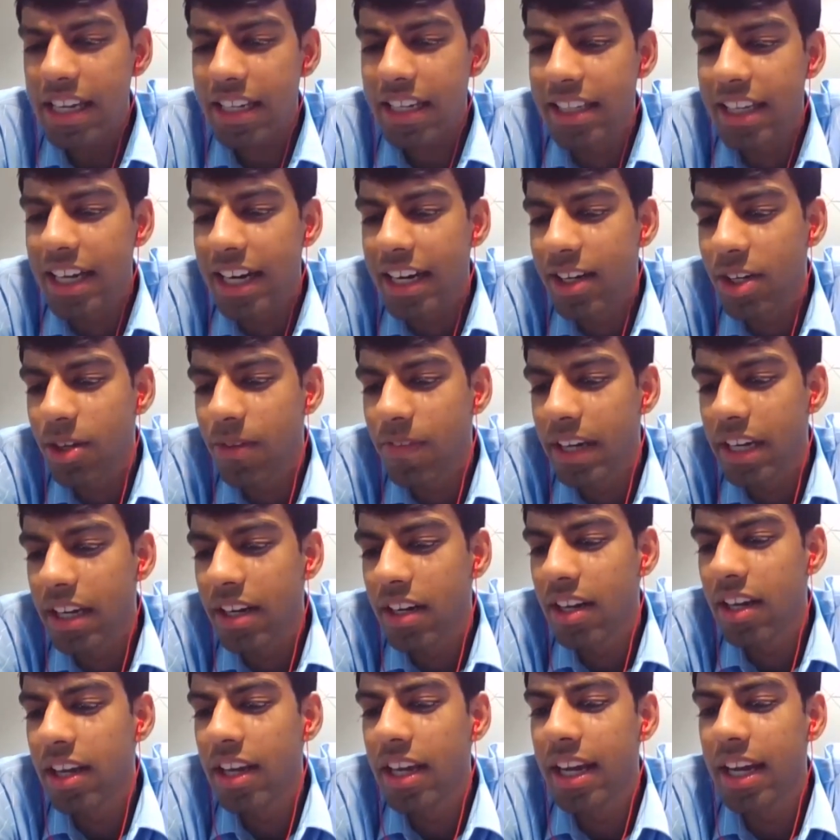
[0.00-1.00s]
in that
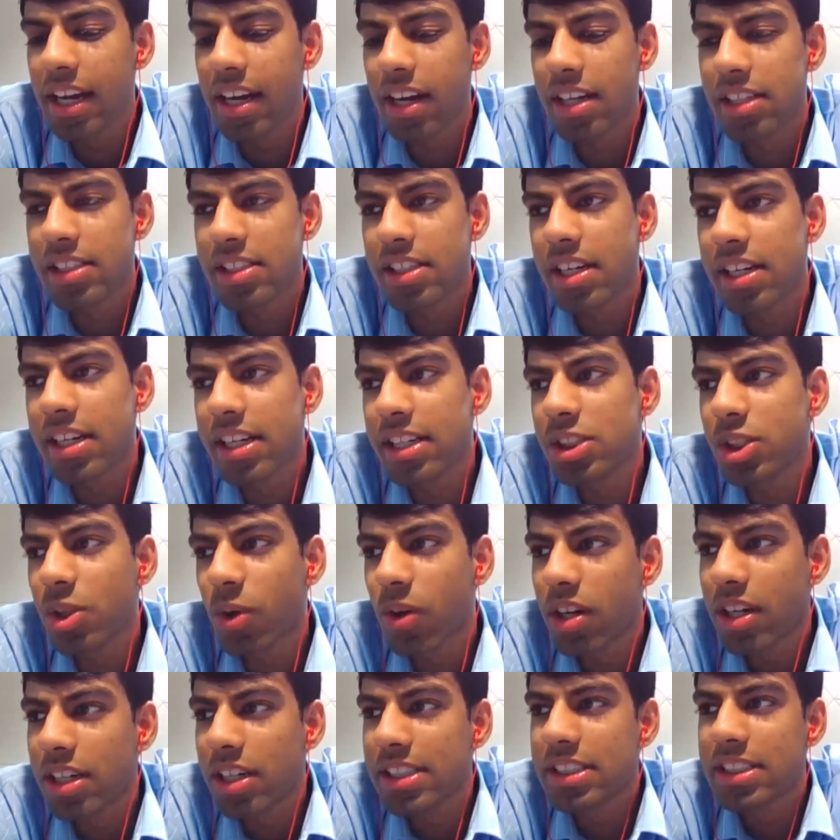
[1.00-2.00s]
domain and consulting
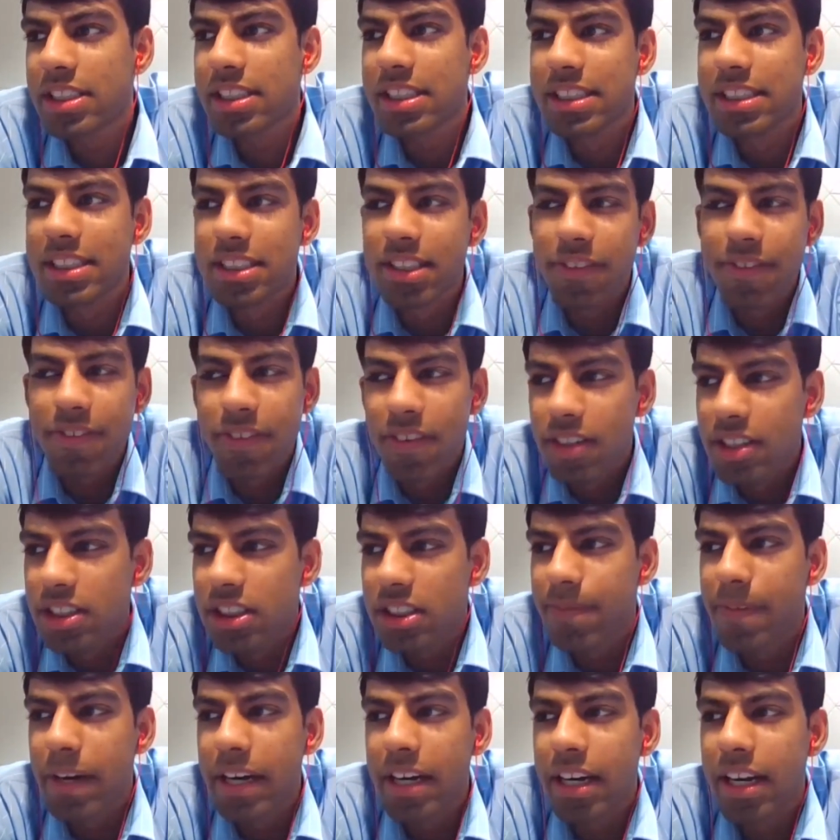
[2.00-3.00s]
shortlist is the
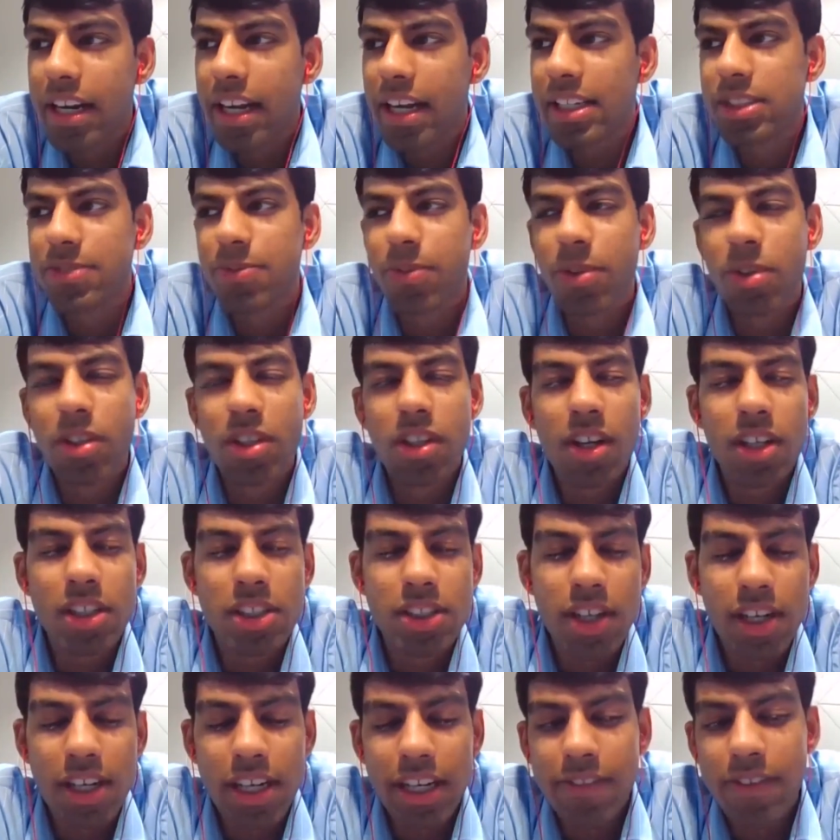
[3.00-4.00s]
first metric as for the
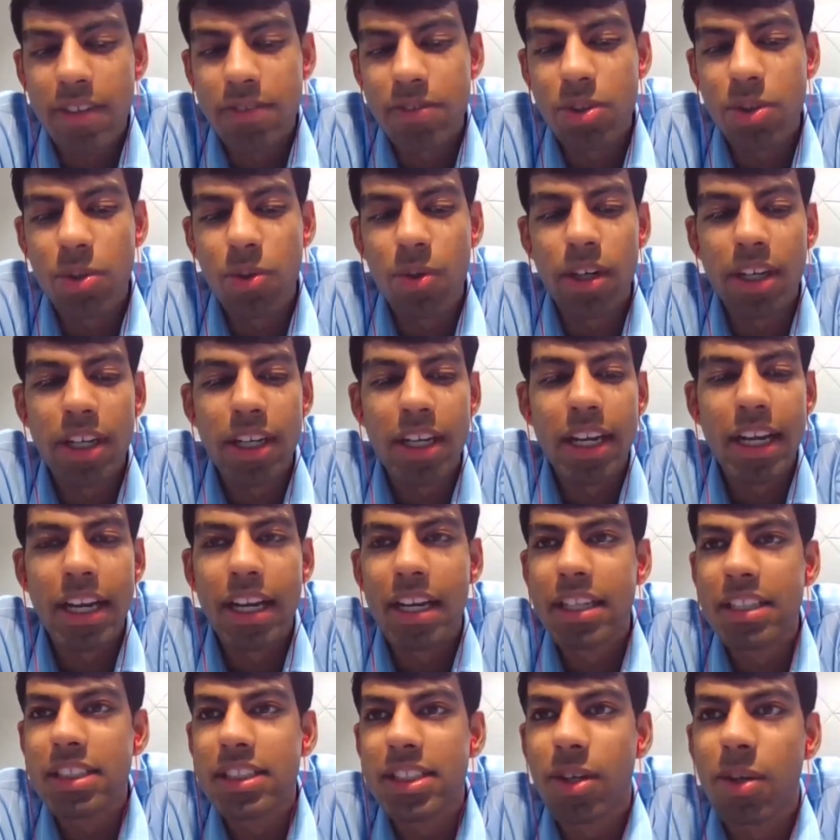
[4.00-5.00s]
consulting firms to go out and
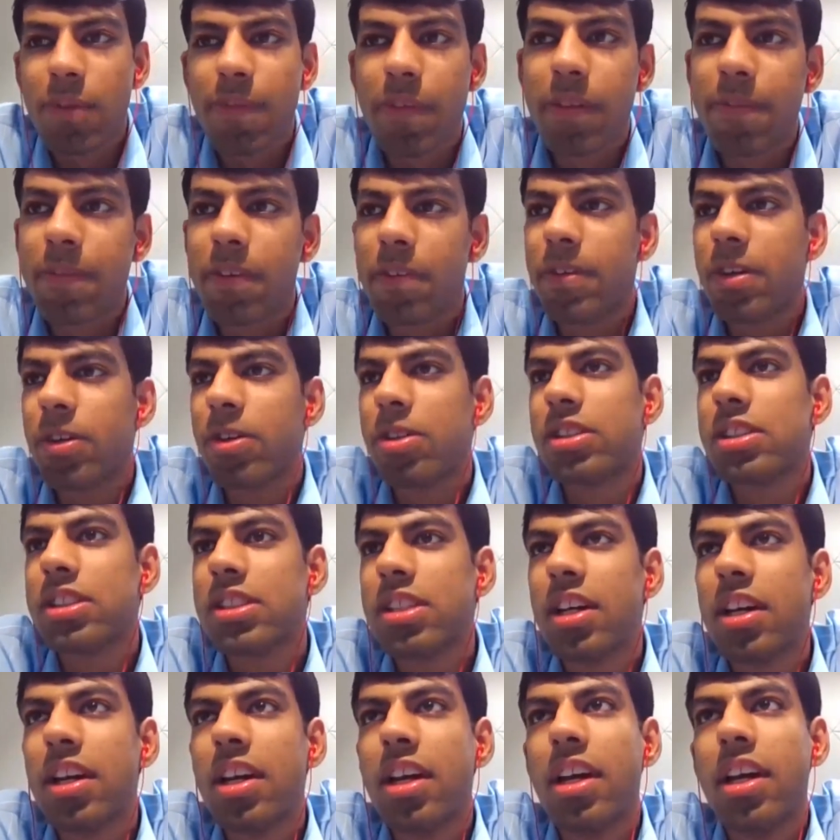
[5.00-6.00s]
like list out people, because
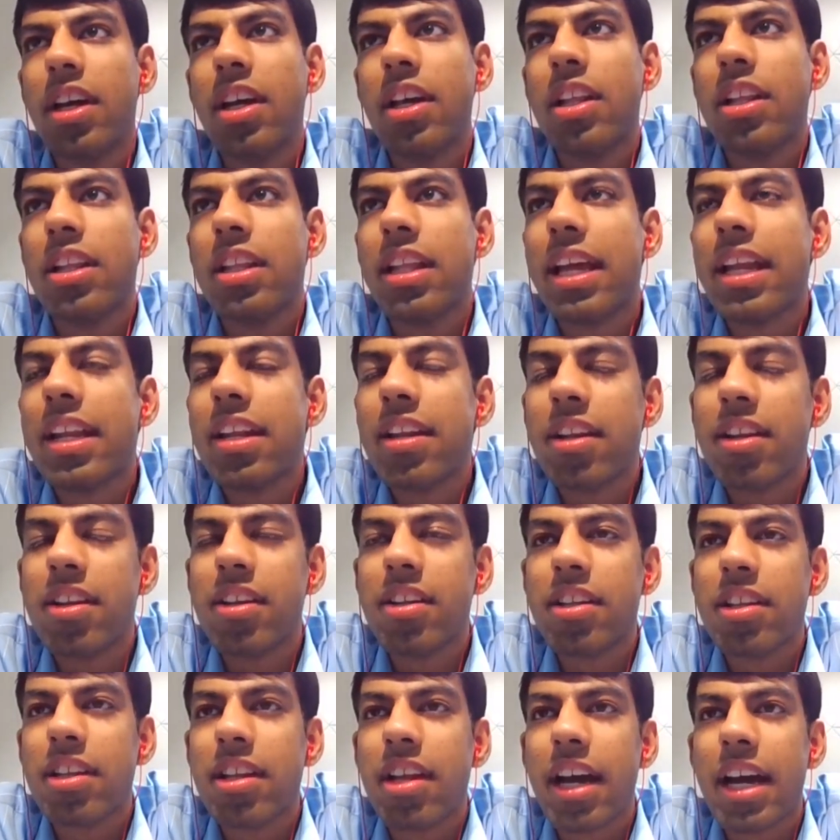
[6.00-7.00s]

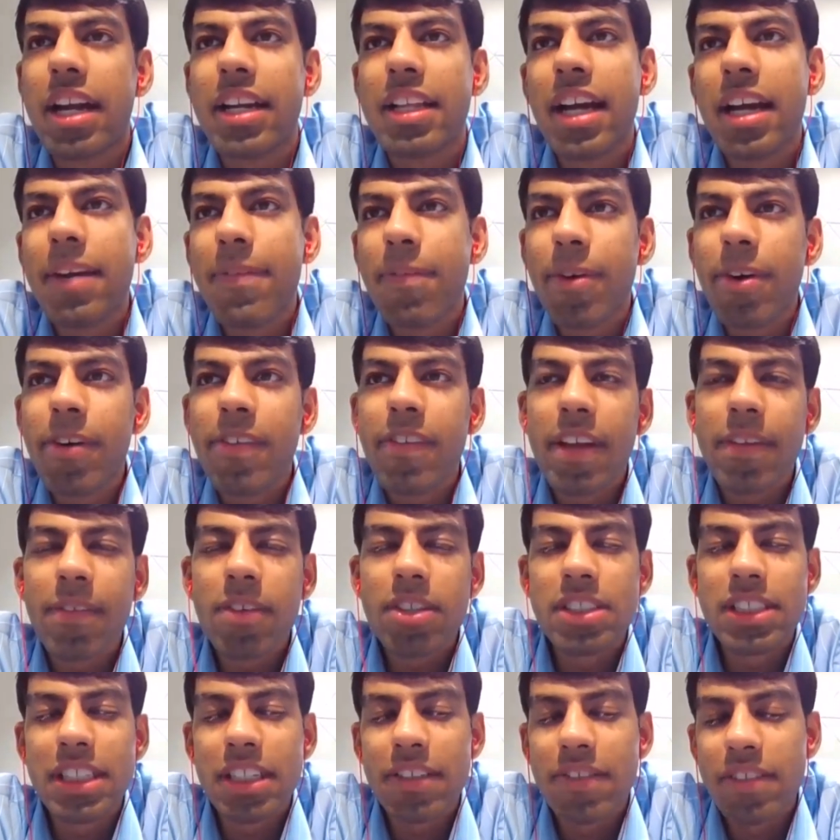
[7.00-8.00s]
then at that point of time,
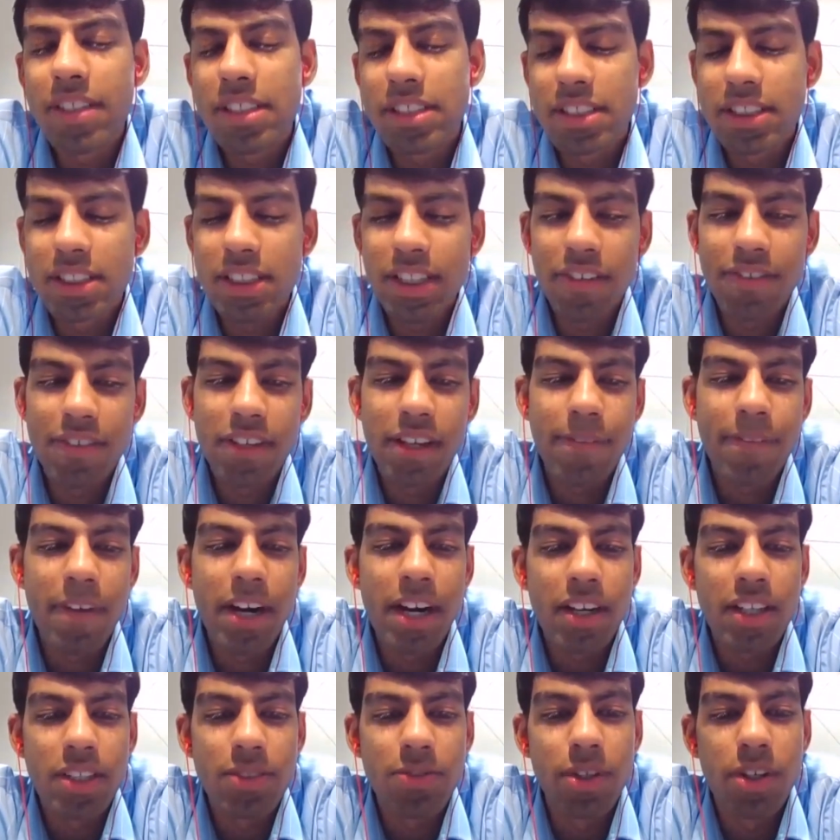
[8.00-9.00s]
your CV is the stuff that
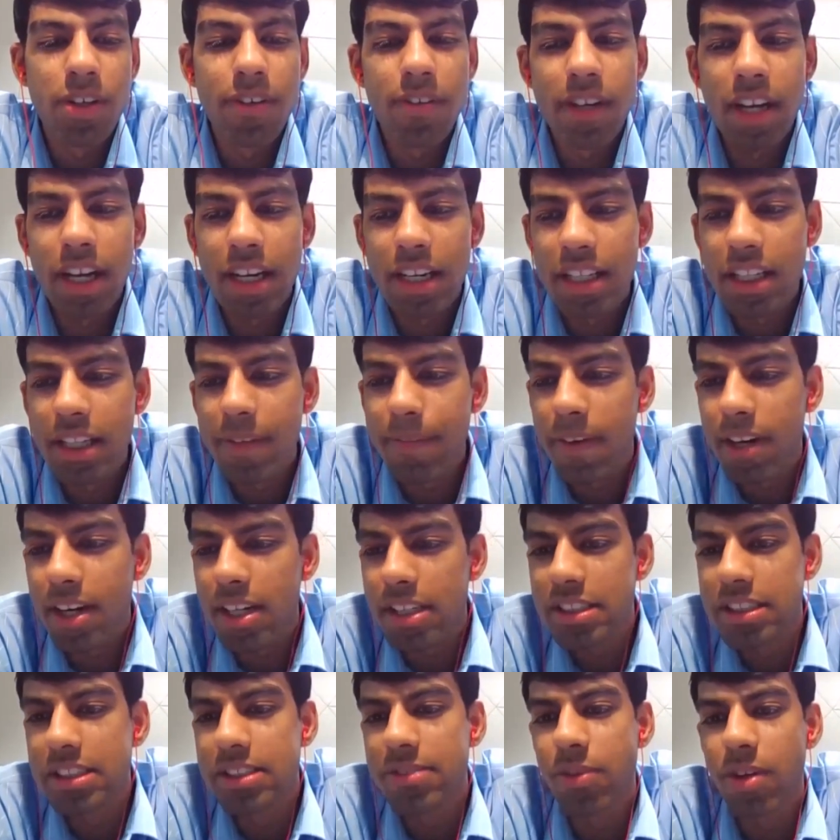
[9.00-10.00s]
matters. What you've done in the
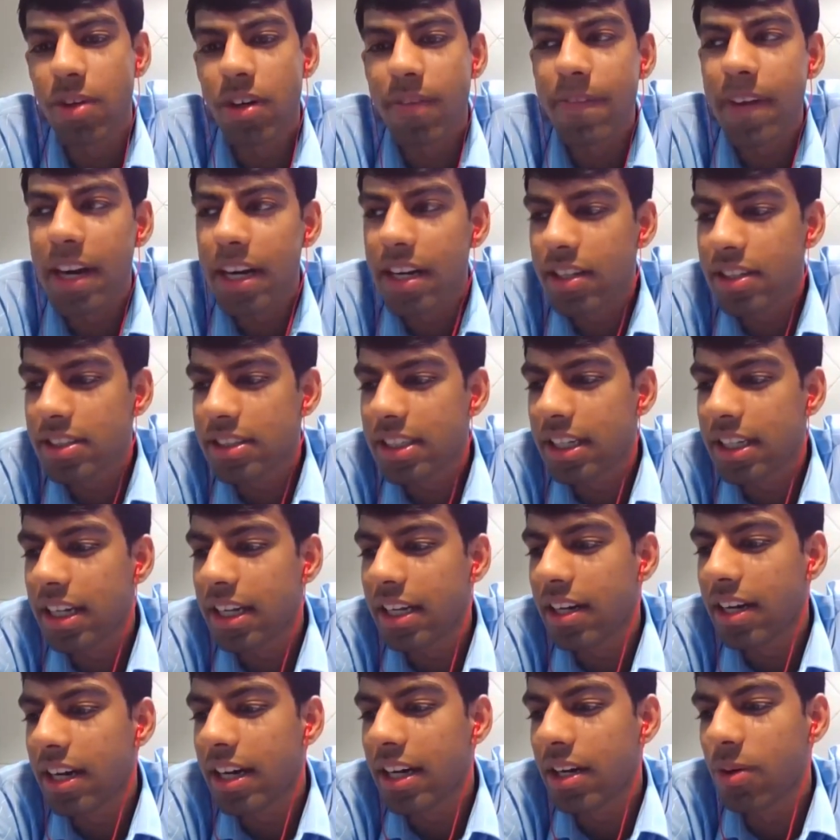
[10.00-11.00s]
past is what matters
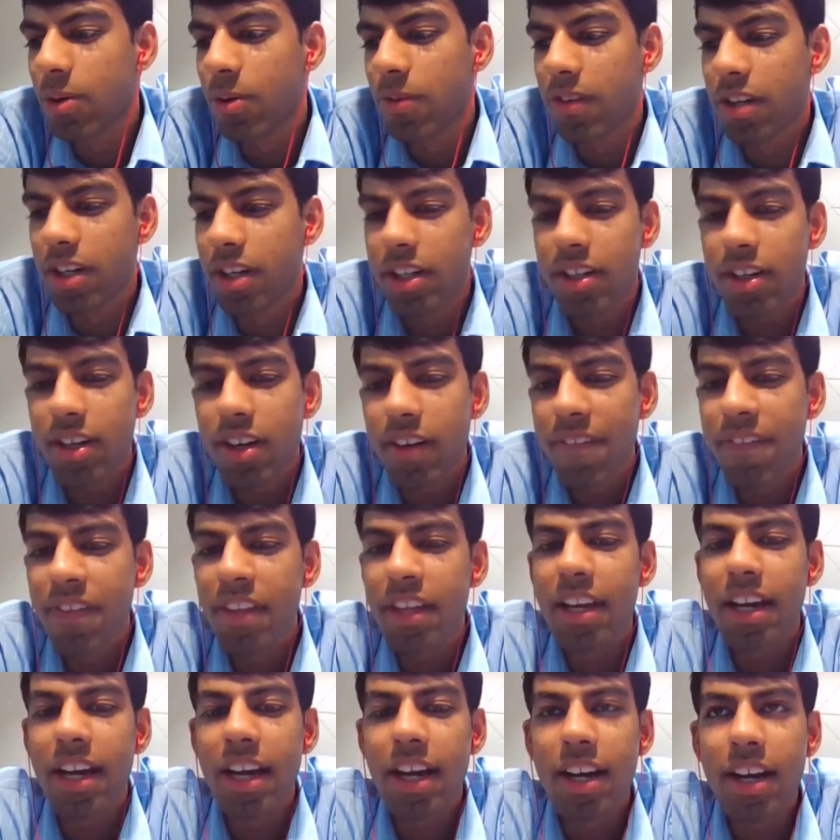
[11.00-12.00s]
at over here.
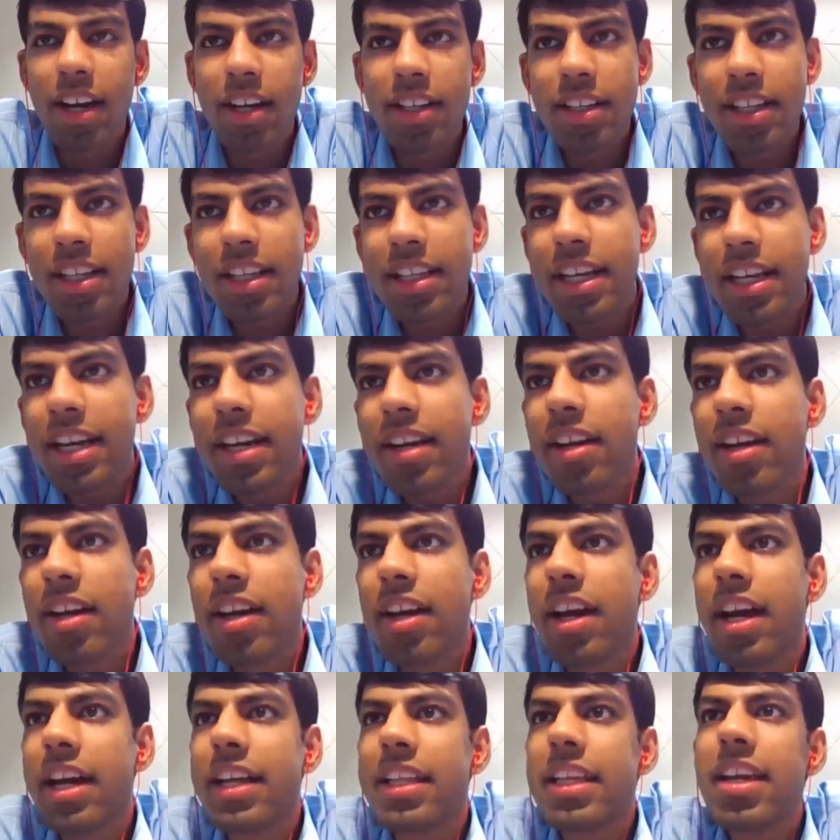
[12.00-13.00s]
And other than that,
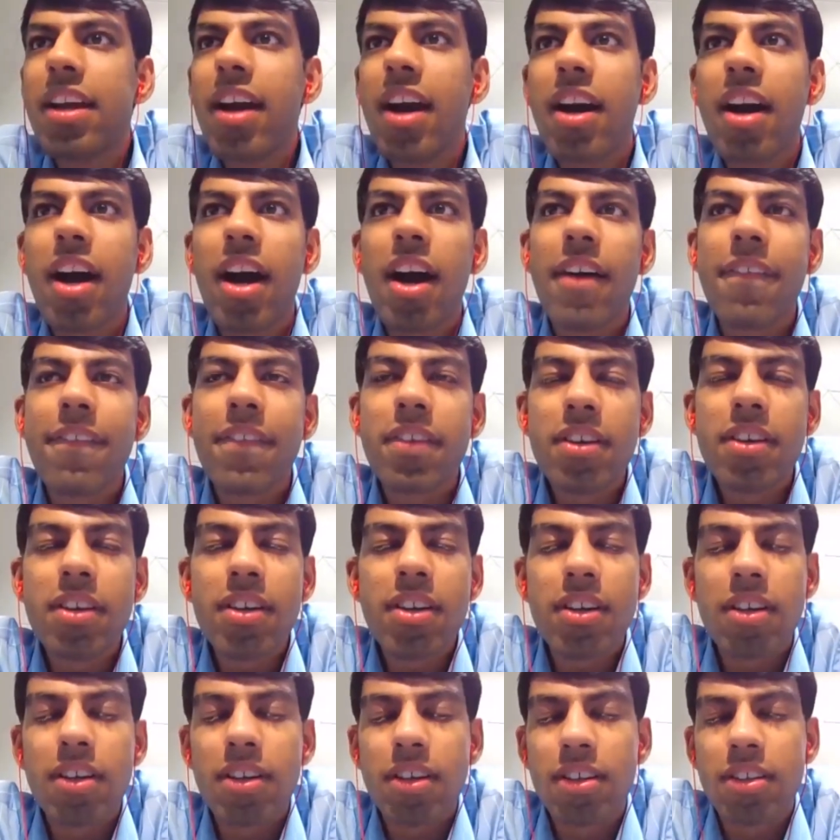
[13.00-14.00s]
I think
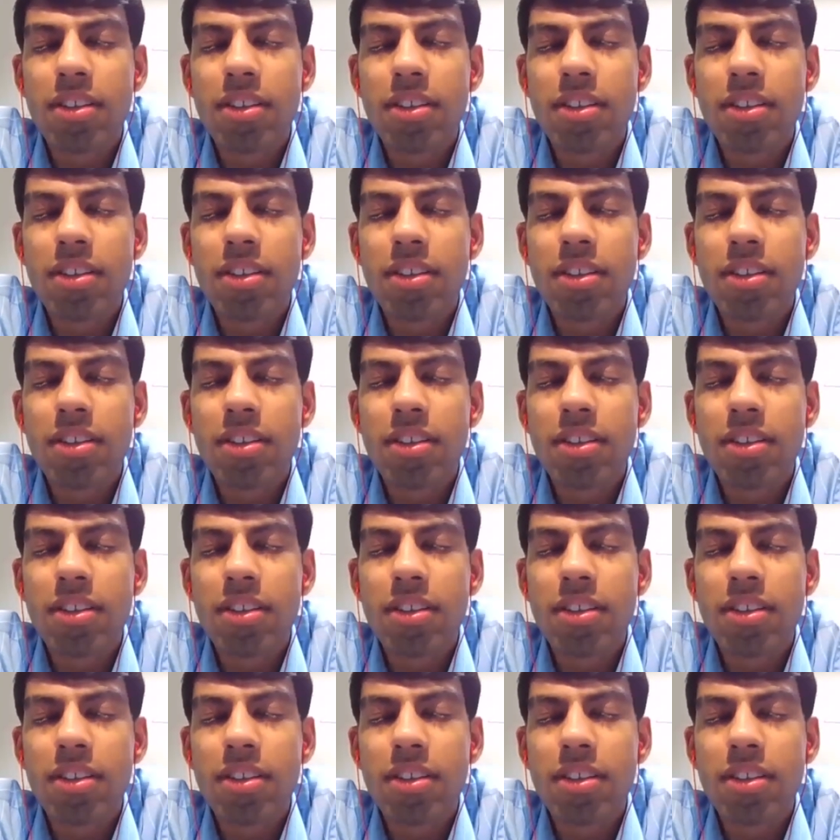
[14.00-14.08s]
after